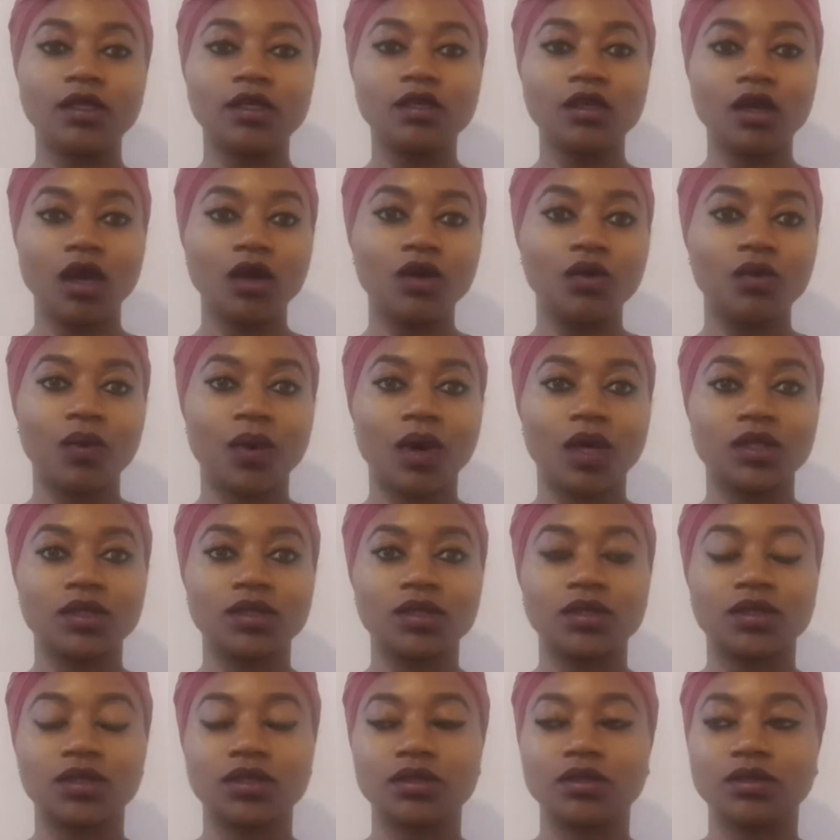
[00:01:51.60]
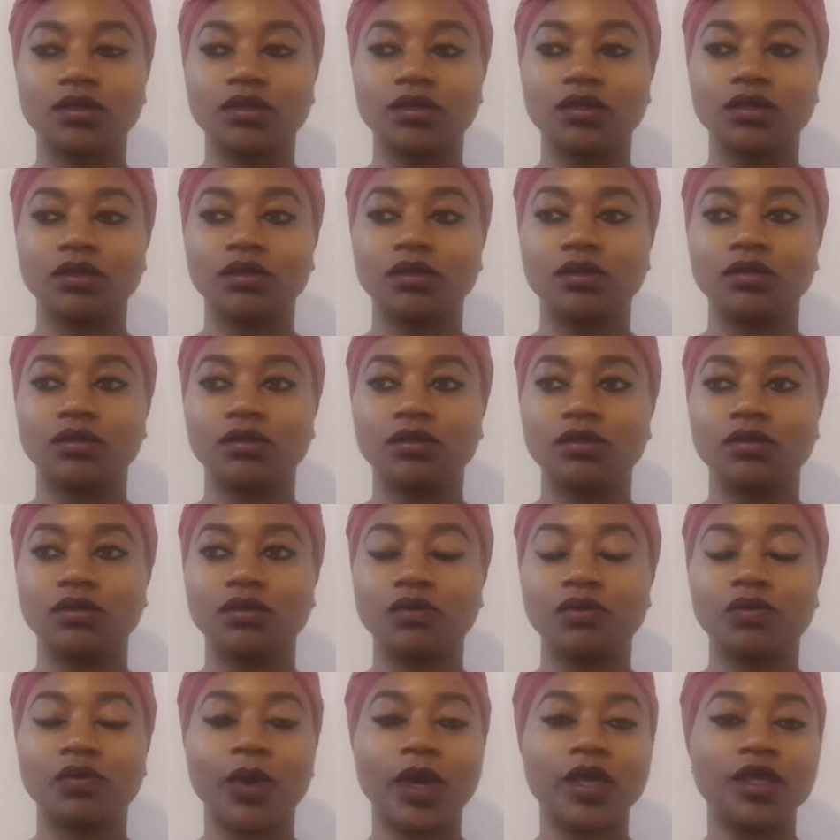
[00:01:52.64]
young ones,
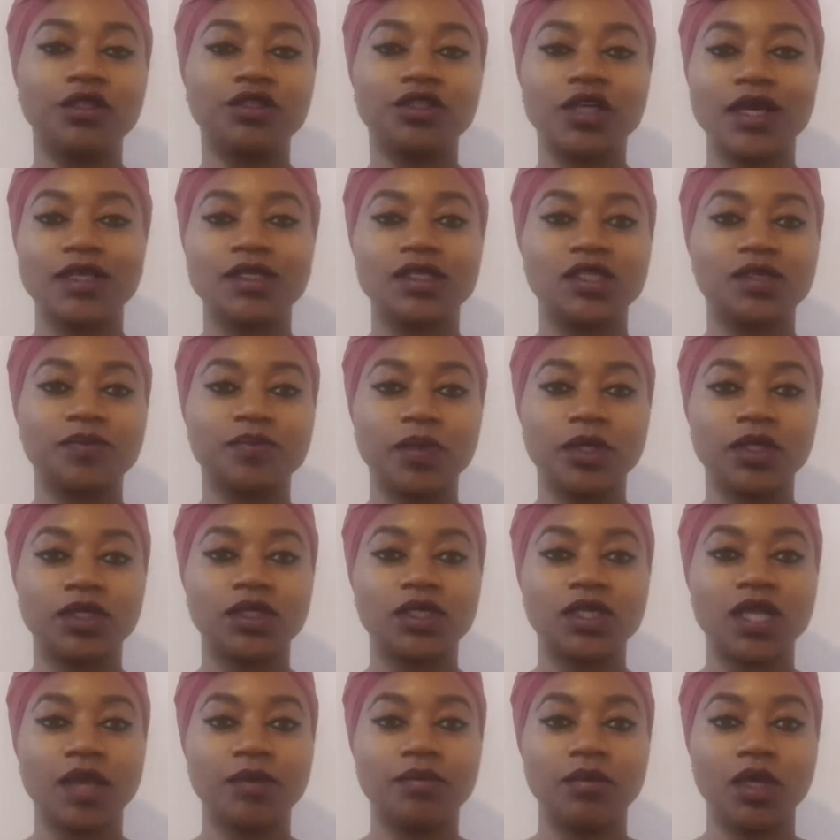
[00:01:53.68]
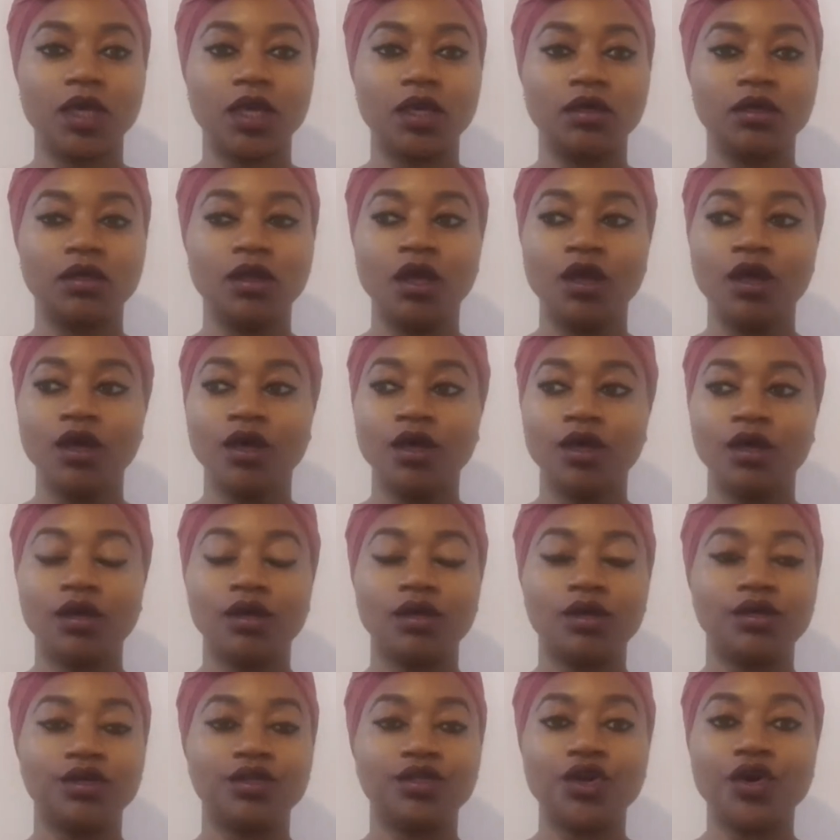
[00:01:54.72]
when you try to speak to them in
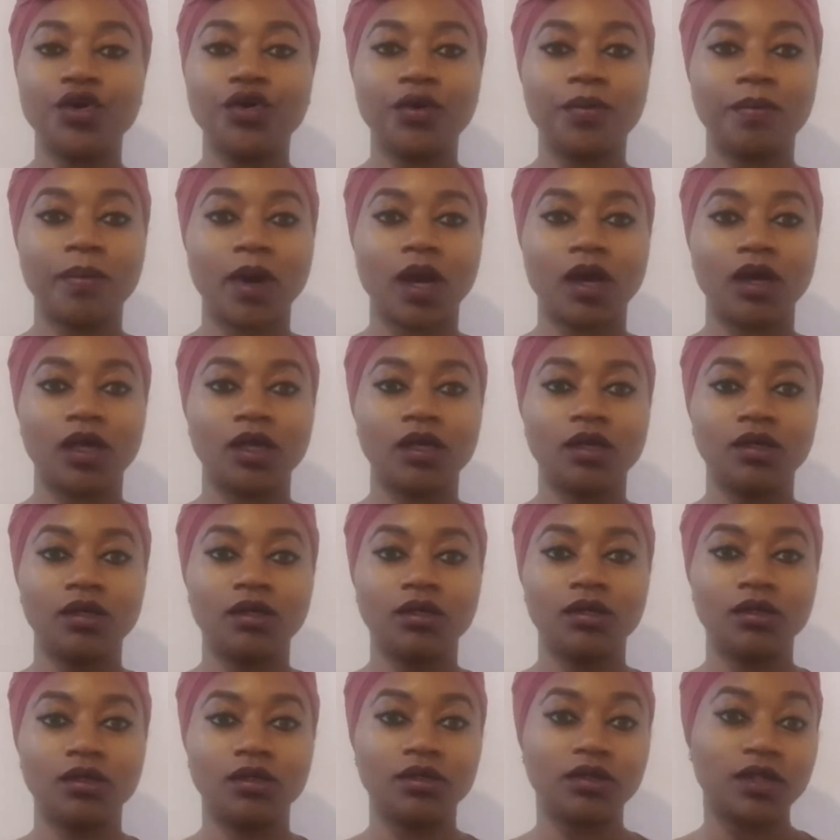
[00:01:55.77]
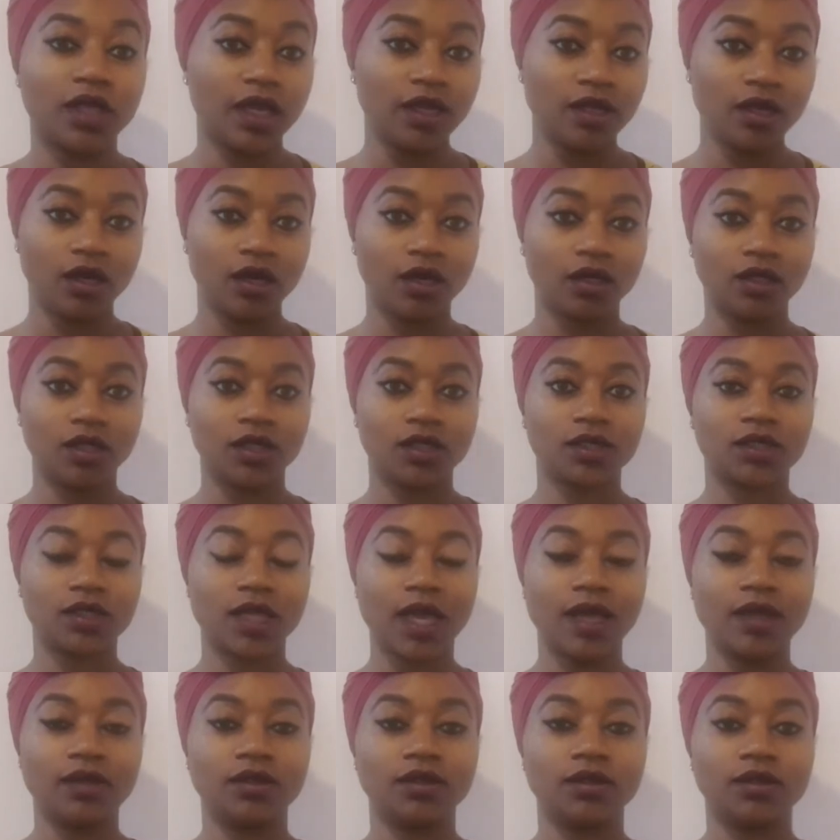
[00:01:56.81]
Yoruba, they don't
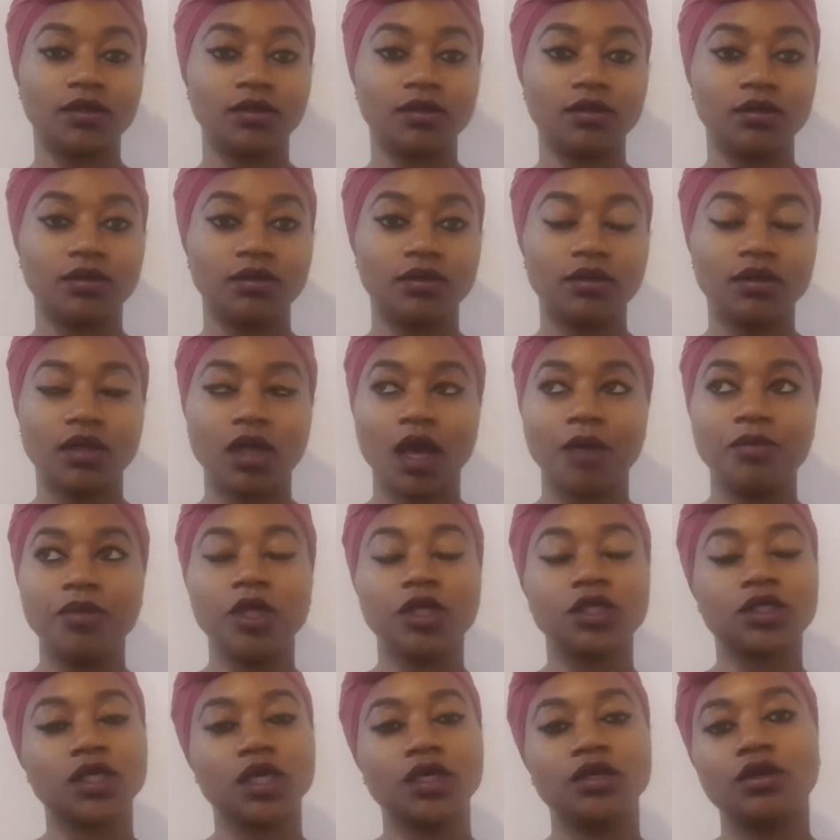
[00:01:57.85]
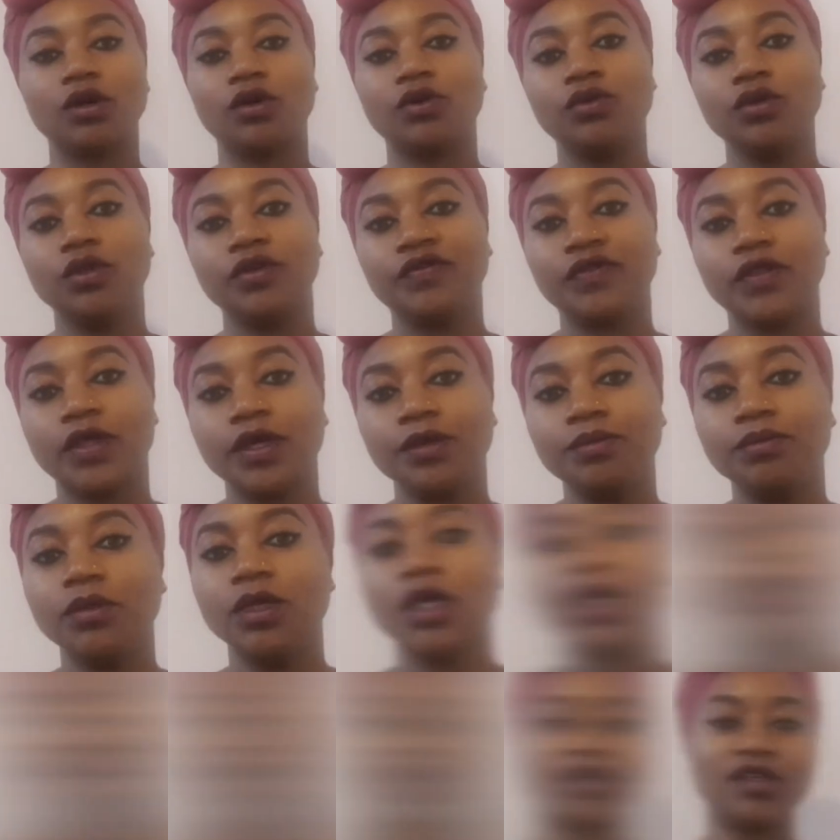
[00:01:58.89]
understand. I'm not saying all of them.
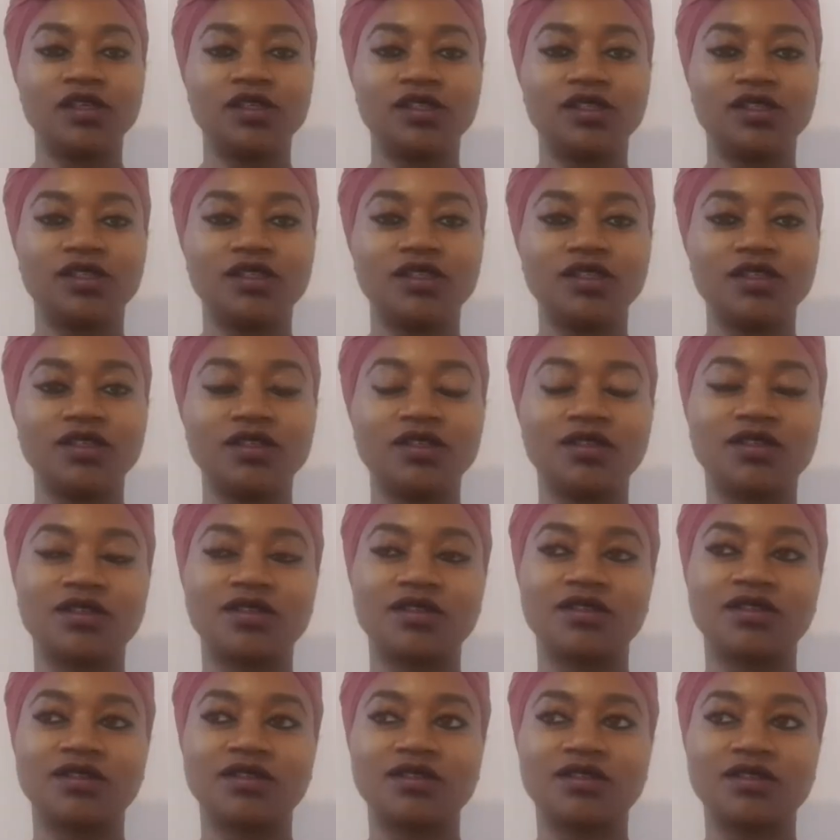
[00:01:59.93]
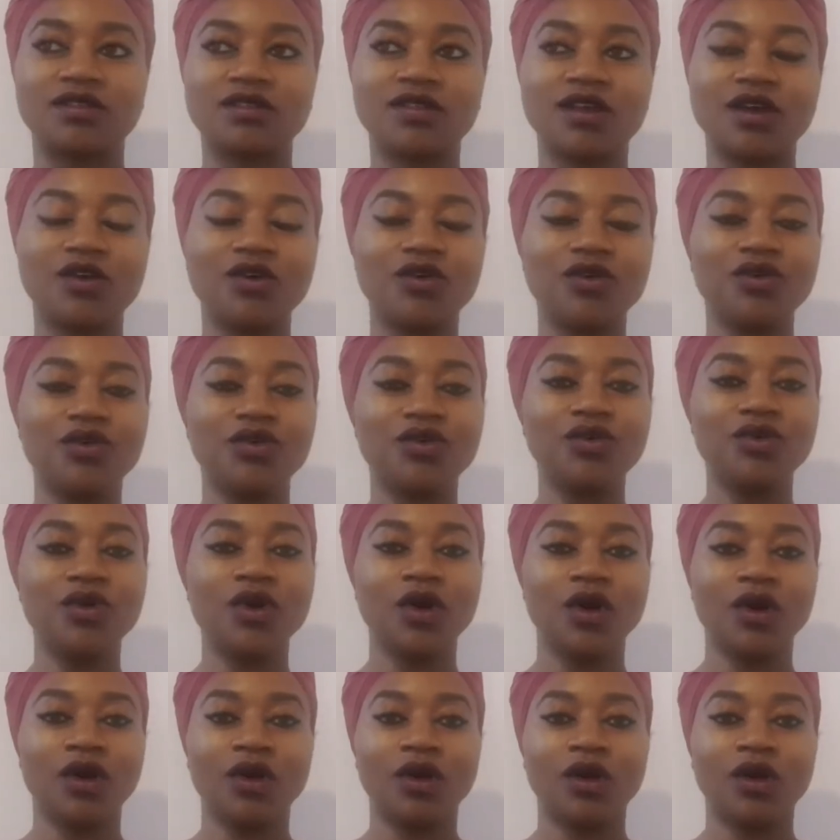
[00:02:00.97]
It's just so